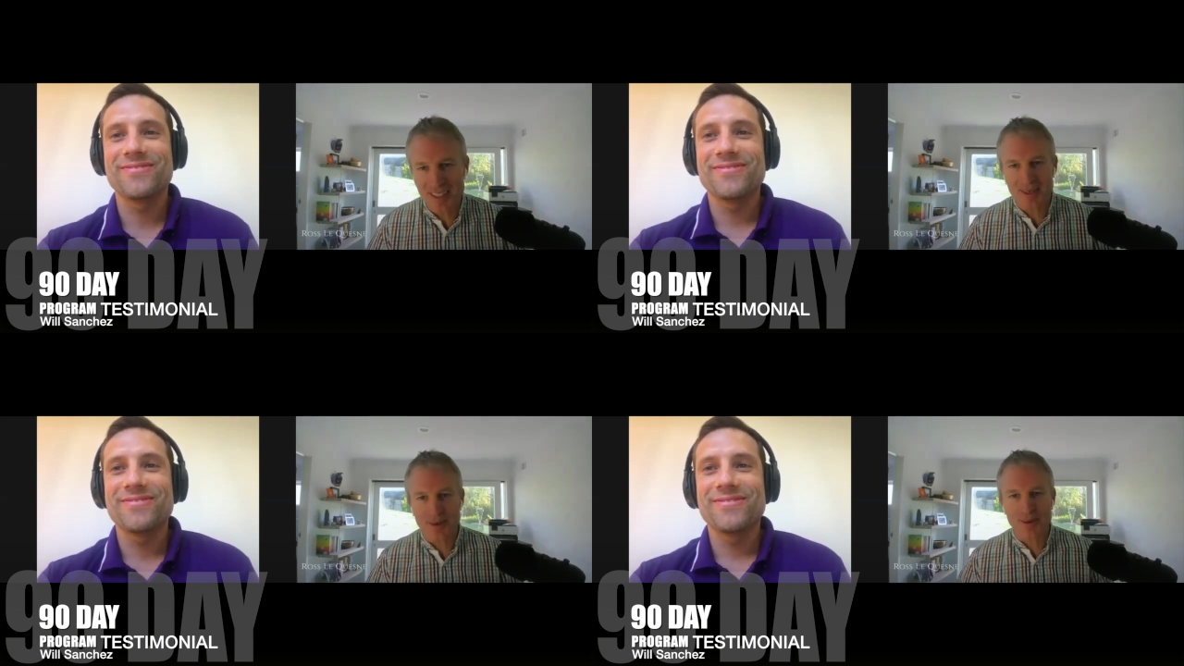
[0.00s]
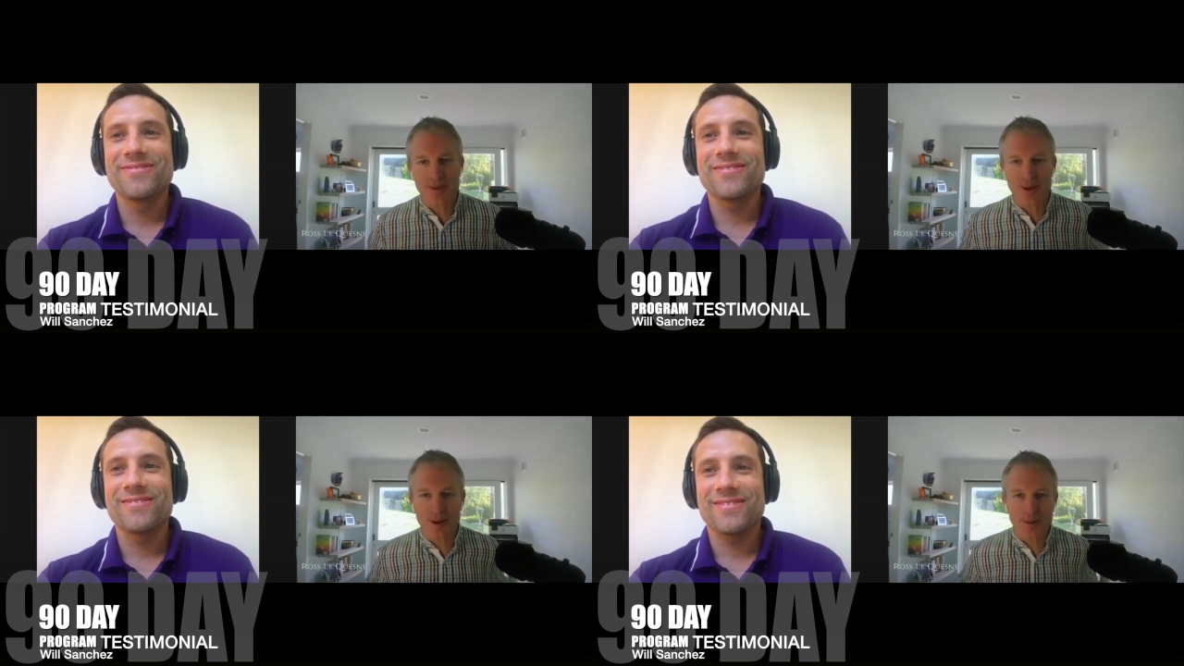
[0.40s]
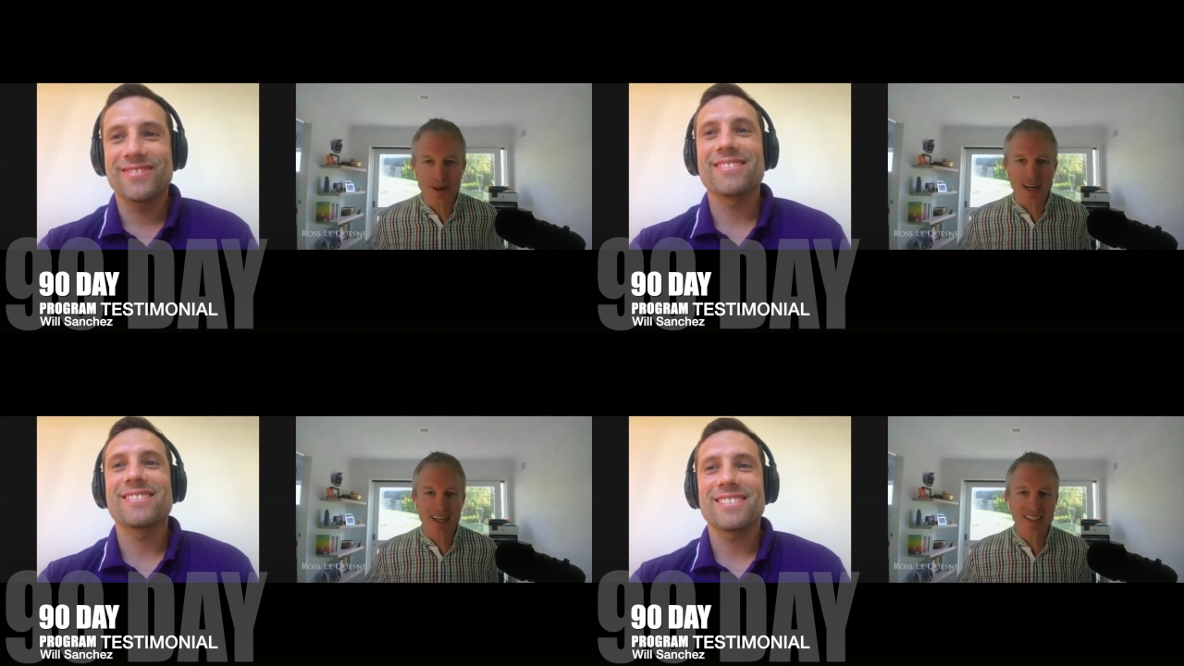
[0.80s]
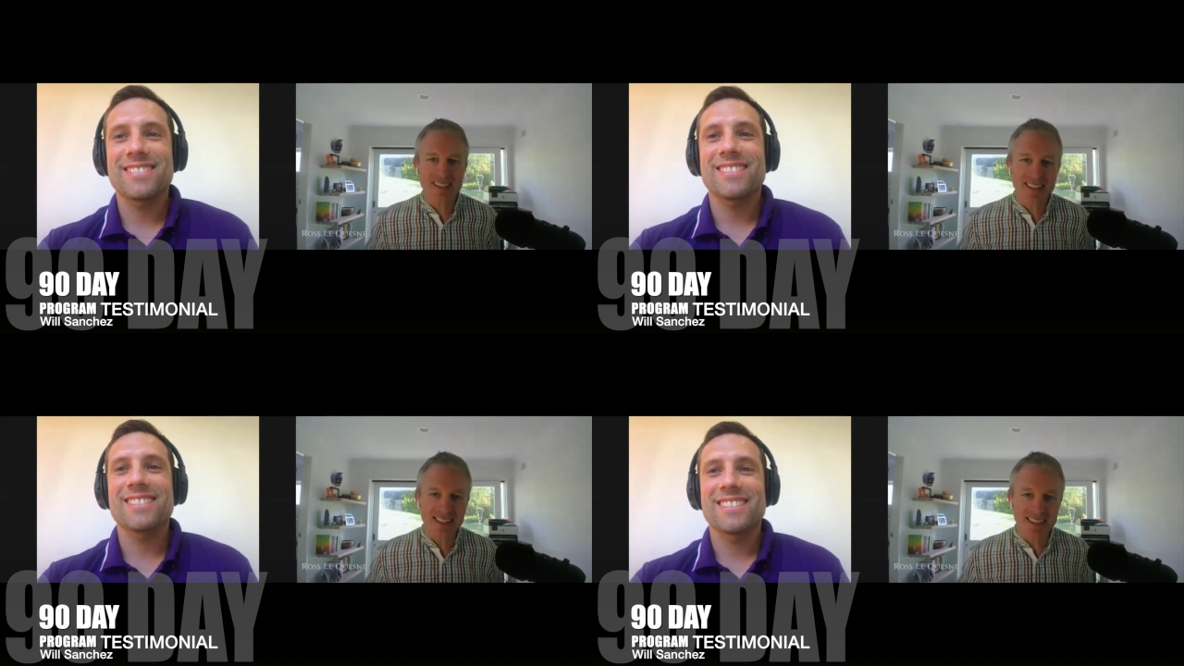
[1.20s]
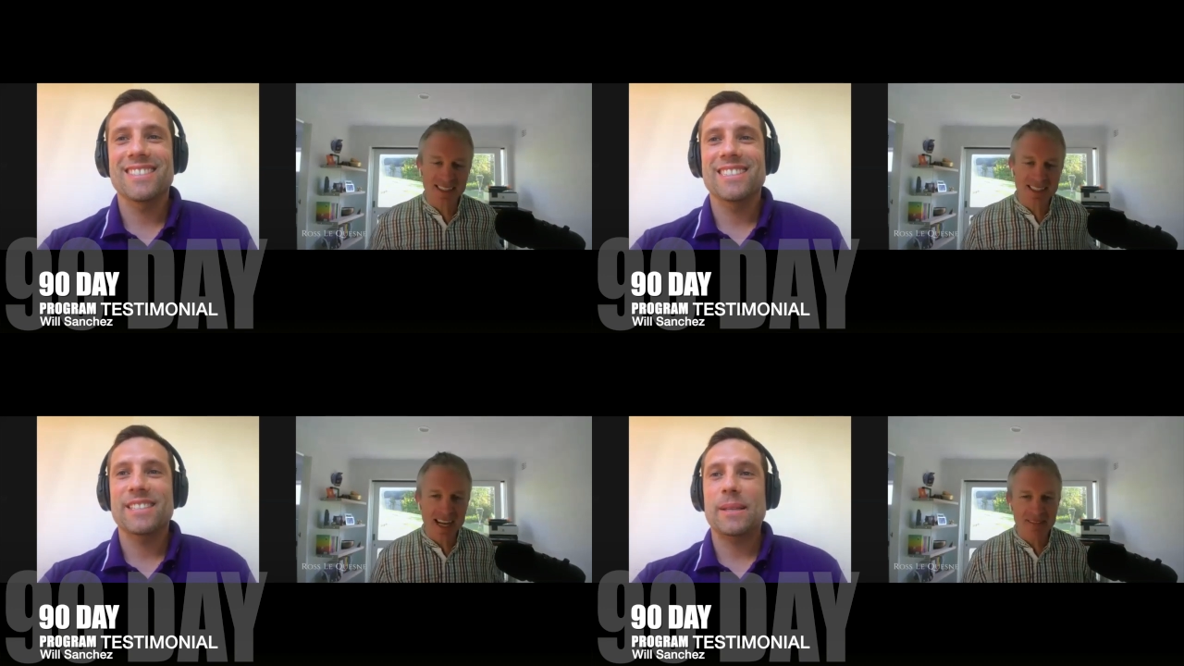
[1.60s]
Speaker 1: it? The referral partners and
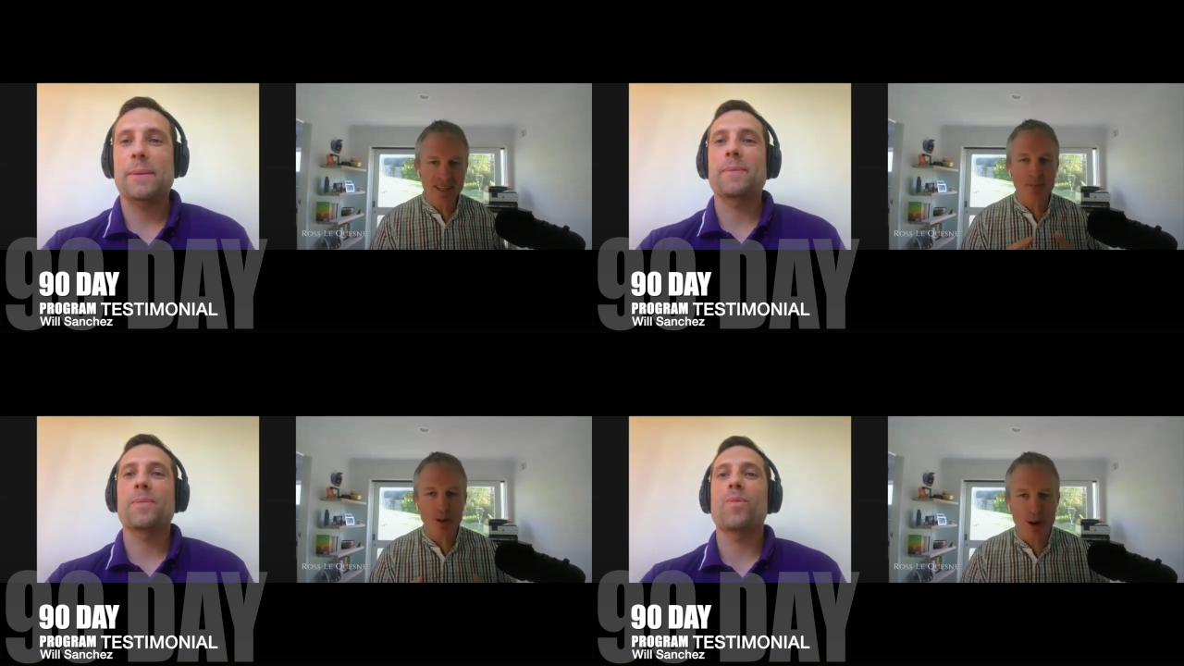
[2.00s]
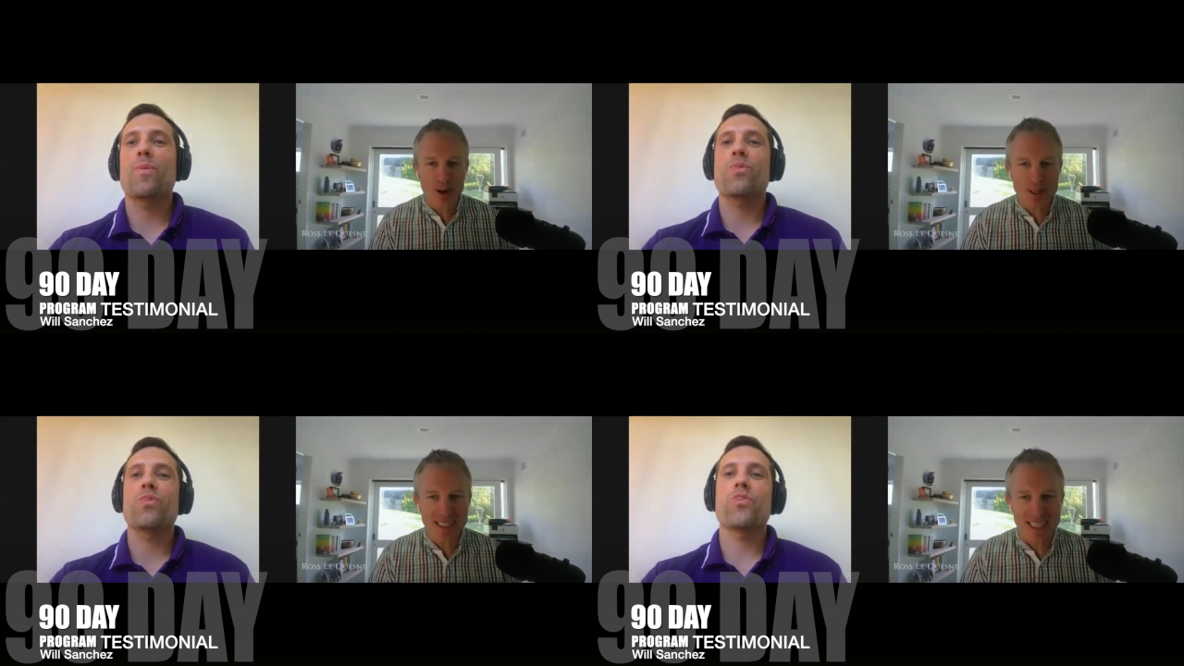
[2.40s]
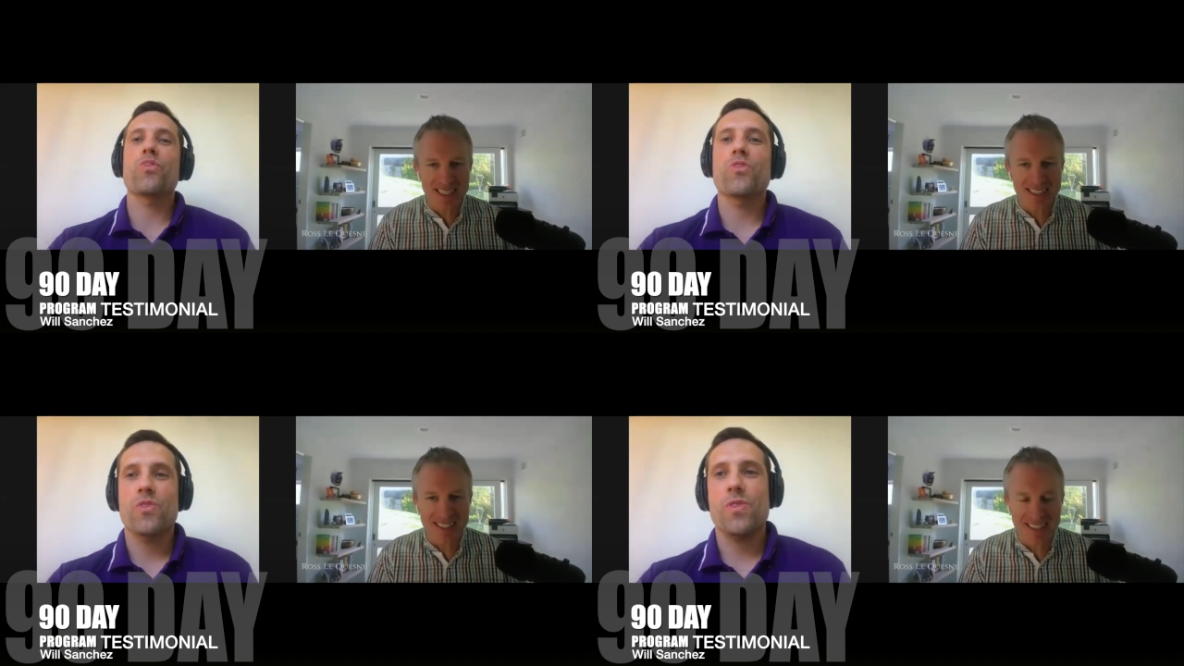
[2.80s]
just having a process.